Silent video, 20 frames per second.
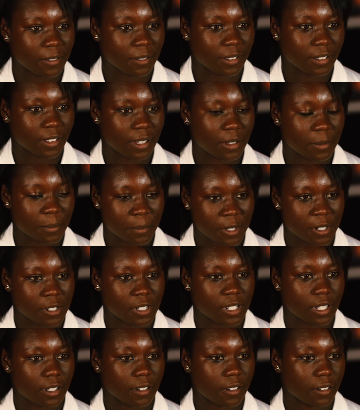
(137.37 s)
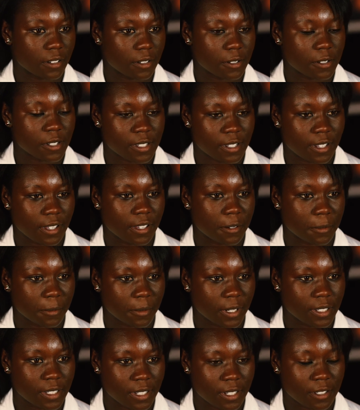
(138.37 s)
to really appreciate and understand
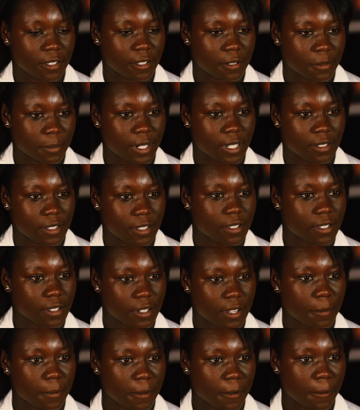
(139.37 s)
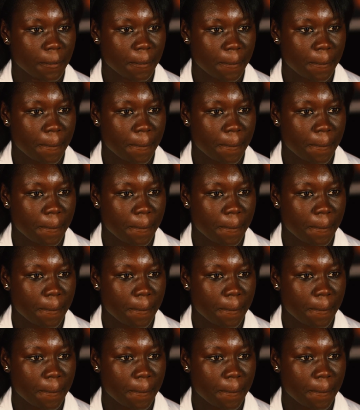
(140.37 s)
what Texas brings to the table.